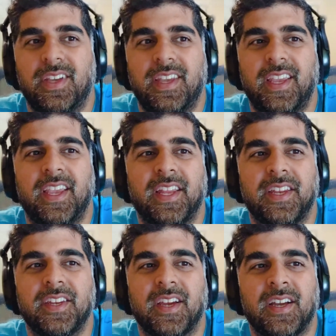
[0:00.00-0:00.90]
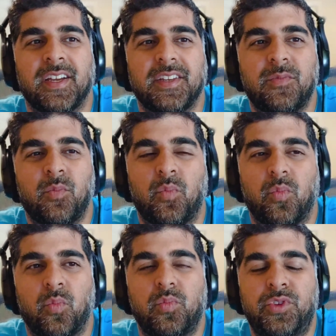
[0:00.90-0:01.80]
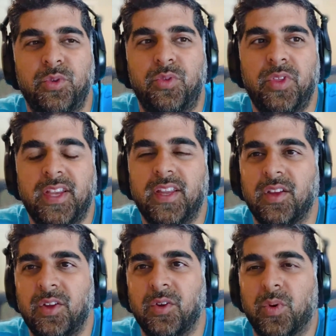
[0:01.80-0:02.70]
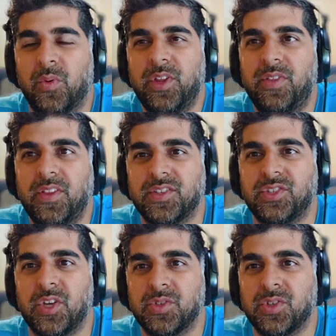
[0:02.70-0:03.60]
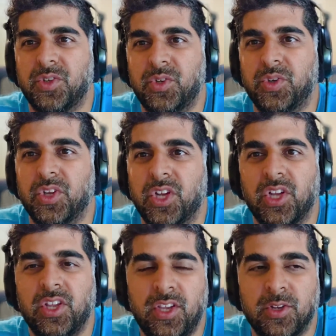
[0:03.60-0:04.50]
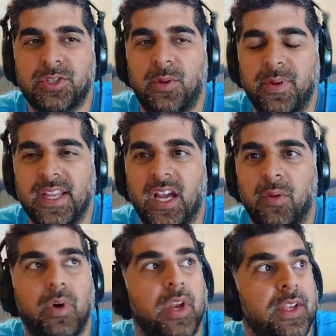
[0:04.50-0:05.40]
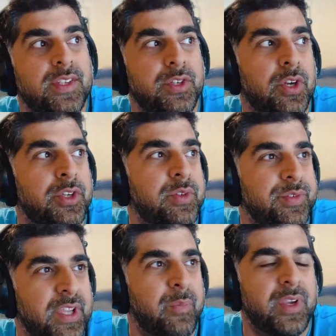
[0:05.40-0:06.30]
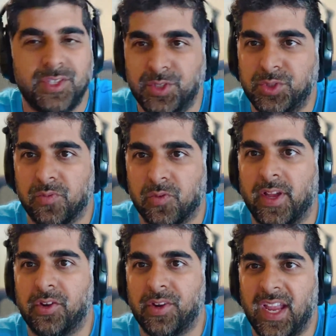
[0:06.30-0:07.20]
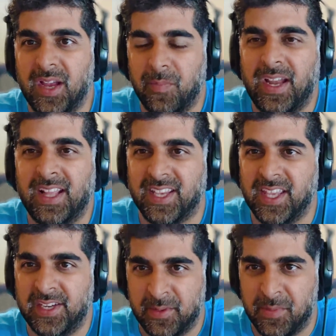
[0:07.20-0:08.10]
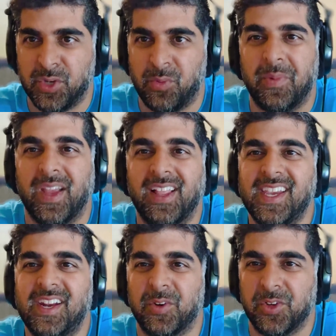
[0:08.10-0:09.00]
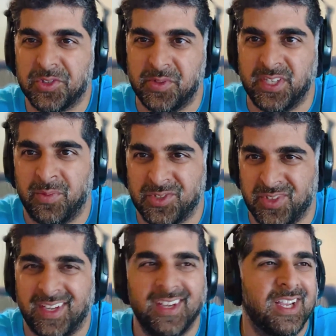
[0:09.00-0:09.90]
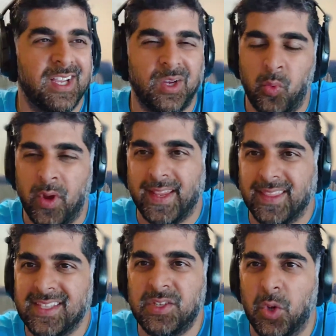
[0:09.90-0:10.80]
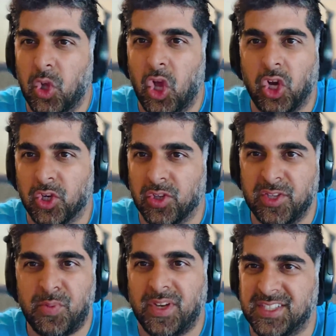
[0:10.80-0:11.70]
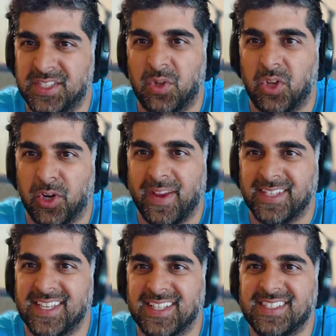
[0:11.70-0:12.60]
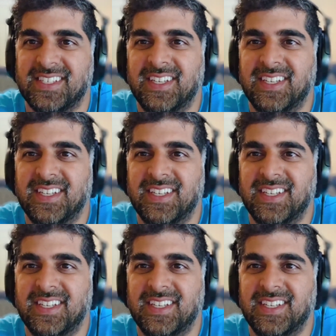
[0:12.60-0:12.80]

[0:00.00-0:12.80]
And uh, do you think you know, where, where, do you think this goes? Are you gonna you're slowing down, but is you are you slowing down because you sort of are like, okay, I'm allocated how much I want to be allocated, or you're slowing down because you're like, wait, this no longer these prices no longer make sense.